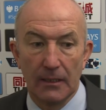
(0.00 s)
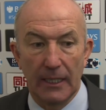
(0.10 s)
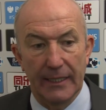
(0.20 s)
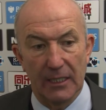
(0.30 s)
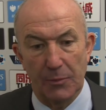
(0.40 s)

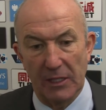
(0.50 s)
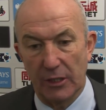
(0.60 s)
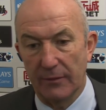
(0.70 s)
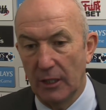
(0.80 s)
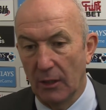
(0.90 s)
Yeah, he did
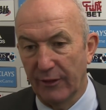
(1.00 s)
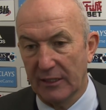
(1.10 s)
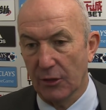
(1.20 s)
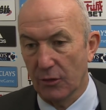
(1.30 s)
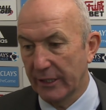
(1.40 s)
smashing. You know,
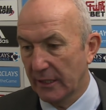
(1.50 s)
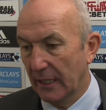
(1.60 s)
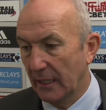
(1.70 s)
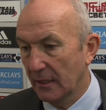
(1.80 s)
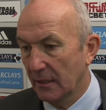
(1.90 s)
Victor on his
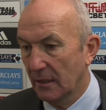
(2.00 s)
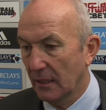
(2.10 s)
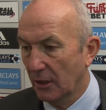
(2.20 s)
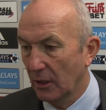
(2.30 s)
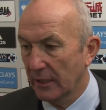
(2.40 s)
day is
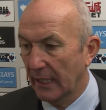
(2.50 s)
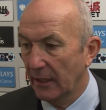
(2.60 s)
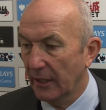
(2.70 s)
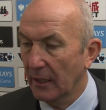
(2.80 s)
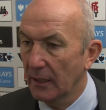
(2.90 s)
as good as
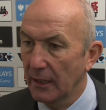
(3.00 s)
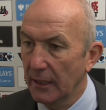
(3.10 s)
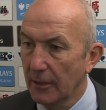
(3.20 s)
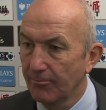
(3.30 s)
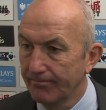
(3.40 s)
anything in the
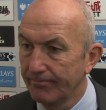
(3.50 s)
league.